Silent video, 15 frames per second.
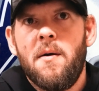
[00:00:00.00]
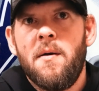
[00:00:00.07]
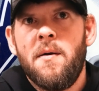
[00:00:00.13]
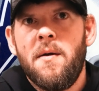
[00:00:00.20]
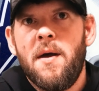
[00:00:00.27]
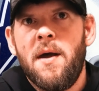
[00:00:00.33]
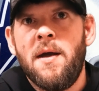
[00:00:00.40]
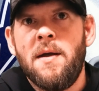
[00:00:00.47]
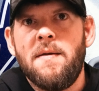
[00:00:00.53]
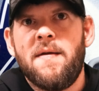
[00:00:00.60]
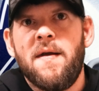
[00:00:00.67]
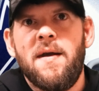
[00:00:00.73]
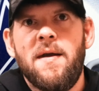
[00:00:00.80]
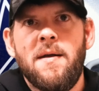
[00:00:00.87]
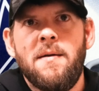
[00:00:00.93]

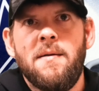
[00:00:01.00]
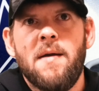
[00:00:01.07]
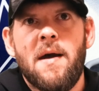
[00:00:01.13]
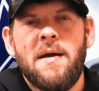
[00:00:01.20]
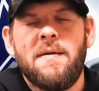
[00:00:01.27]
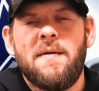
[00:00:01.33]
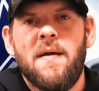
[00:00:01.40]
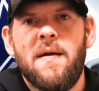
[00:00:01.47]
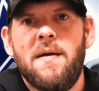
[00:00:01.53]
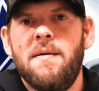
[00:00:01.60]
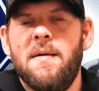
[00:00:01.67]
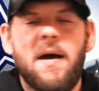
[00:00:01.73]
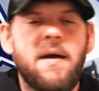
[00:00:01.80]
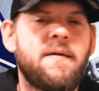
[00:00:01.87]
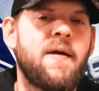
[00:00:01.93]
19
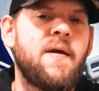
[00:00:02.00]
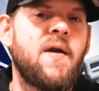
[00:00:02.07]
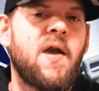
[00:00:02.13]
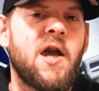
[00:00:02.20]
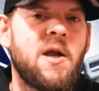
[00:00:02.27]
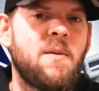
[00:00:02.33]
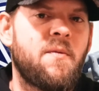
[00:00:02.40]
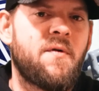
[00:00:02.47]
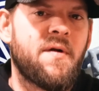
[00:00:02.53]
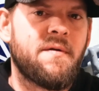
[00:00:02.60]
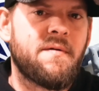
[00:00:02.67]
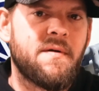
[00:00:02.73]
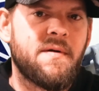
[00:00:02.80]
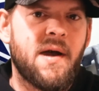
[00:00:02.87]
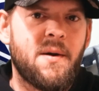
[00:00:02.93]
games that
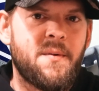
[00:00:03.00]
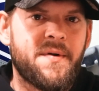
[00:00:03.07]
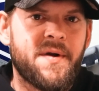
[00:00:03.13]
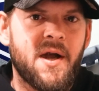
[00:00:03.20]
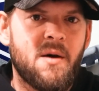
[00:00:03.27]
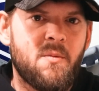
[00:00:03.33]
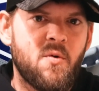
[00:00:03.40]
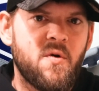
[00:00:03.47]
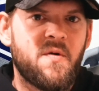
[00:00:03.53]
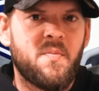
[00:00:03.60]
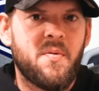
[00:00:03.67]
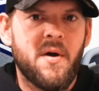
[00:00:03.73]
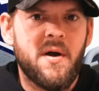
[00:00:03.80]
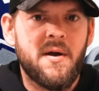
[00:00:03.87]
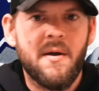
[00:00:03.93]
the Dallas Cowboys
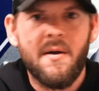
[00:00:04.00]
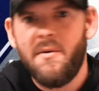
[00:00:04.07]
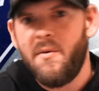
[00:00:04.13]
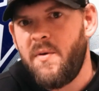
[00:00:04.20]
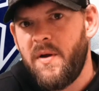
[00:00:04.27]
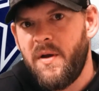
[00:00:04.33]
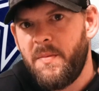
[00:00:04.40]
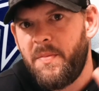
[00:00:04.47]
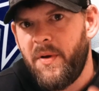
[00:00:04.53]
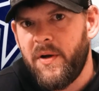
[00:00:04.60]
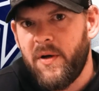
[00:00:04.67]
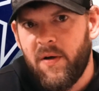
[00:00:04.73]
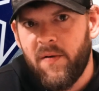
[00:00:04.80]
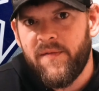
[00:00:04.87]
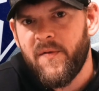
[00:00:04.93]
played, including the
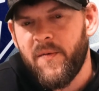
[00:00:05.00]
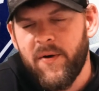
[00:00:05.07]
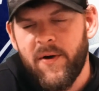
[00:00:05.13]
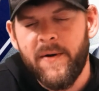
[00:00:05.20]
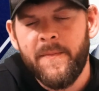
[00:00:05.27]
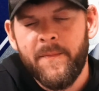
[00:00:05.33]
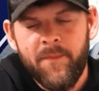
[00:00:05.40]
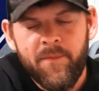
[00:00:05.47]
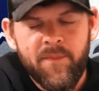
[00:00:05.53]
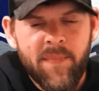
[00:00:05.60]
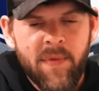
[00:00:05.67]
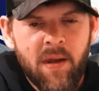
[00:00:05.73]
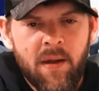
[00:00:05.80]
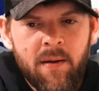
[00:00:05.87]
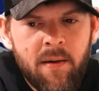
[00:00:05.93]
playoffs, okay?
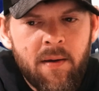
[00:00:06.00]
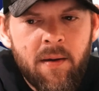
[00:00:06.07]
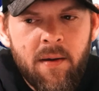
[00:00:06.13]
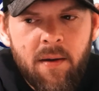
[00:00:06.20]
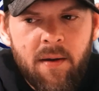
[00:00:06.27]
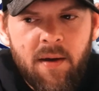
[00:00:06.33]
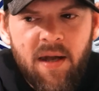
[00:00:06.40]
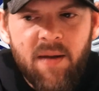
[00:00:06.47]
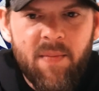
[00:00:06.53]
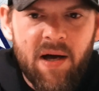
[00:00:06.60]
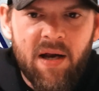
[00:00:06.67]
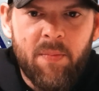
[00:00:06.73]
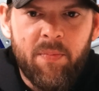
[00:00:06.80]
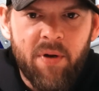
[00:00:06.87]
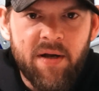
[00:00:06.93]
He might
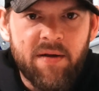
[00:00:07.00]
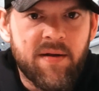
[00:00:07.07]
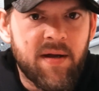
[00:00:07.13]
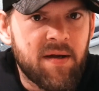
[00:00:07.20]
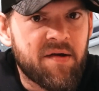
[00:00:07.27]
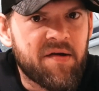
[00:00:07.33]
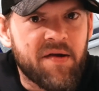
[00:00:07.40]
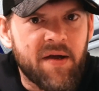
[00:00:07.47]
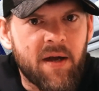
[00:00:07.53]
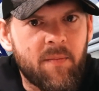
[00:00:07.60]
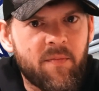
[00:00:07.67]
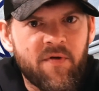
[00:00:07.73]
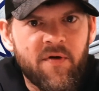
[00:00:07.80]
have played 10 snaps.